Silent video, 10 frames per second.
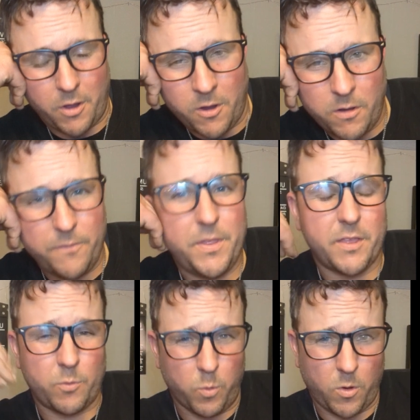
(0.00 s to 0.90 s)
All of
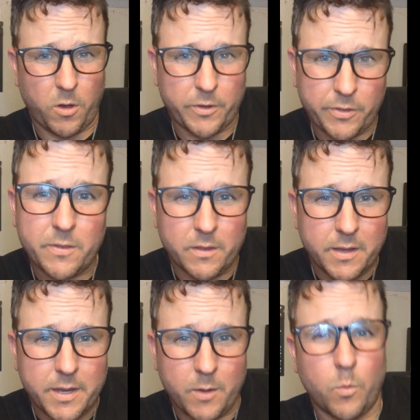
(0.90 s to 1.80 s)
this works.
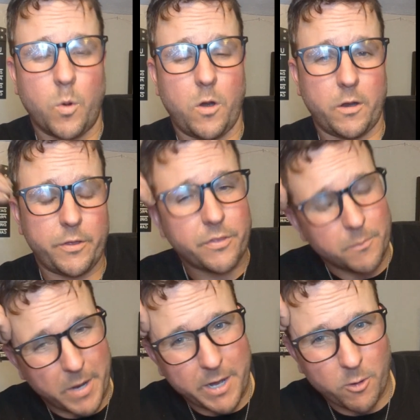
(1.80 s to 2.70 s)
It works. The
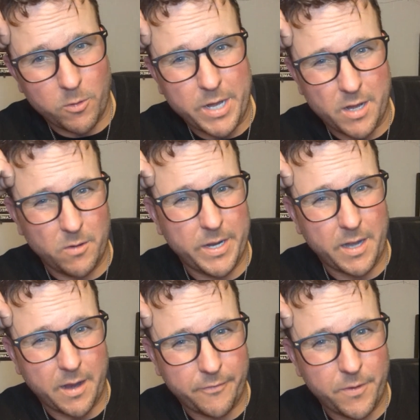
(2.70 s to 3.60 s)

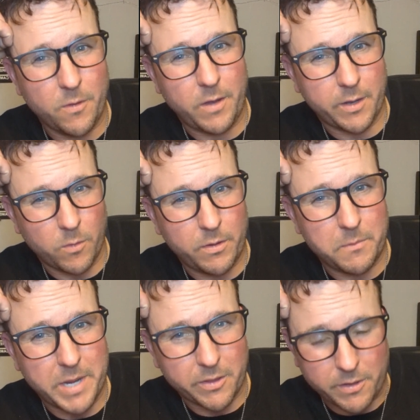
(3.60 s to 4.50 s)
microneedling, I feel like, really
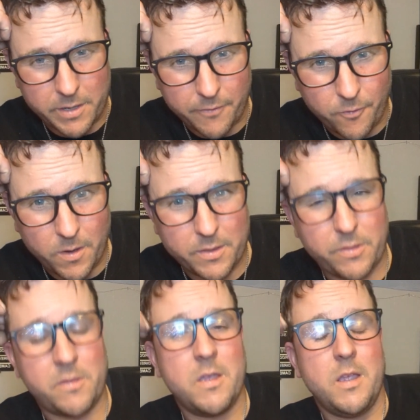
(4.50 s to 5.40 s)
makes a difference.